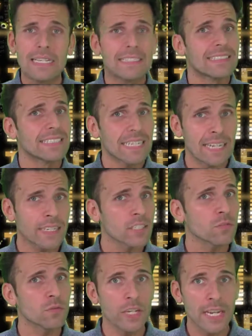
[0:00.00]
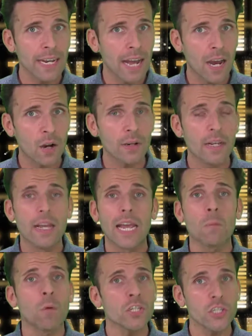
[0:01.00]
Zilan is freaking out,
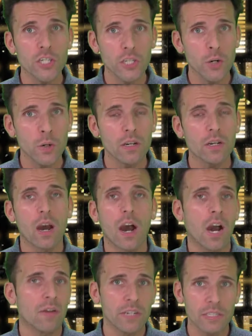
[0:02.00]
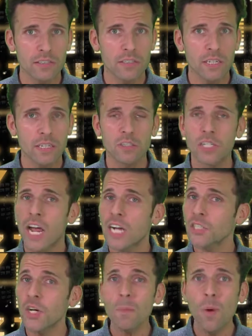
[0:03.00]
and what is she doing? Obviously, she
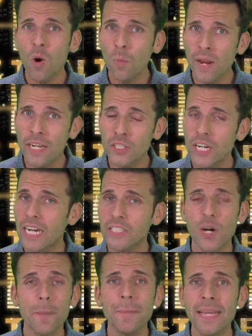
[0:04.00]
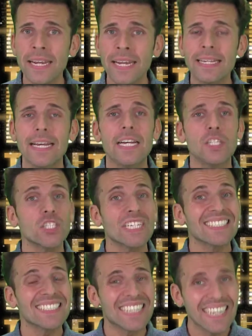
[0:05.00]
has her moment, she has her minute,
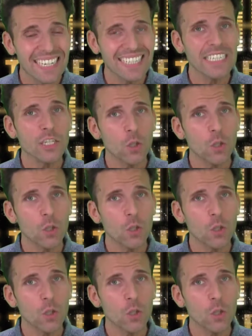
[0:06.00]
she's killing